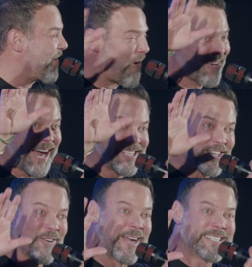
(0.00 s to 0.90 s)
all kinds of
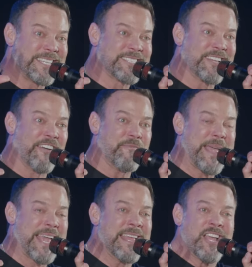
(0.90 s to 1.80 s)
crazy stuff,
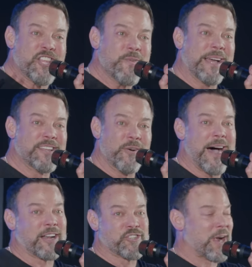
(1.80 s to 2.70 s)
man. You had to know how
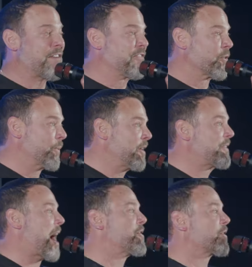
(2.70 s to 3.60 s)
to drive for real.
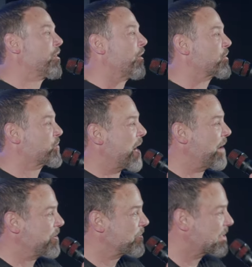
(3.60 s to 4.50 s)
Now your cars
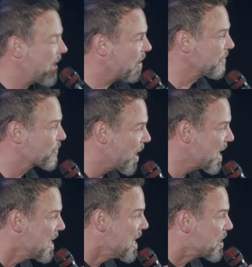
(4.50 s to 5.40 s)
drive themselves,
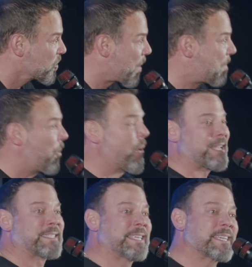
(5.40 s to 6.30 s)
right? So, my point
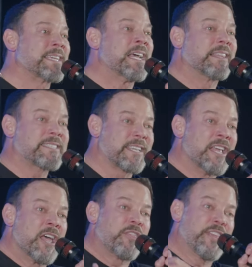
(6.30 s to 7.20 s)
is this listen,
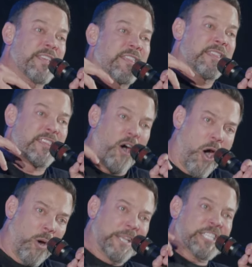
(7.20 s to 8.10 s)
the, the
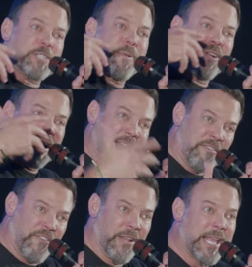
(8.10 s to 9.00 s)
Holy Spirit
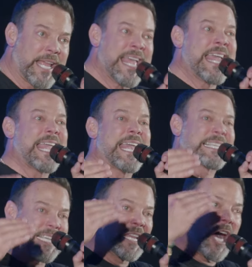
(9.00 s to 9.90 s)
infilling is an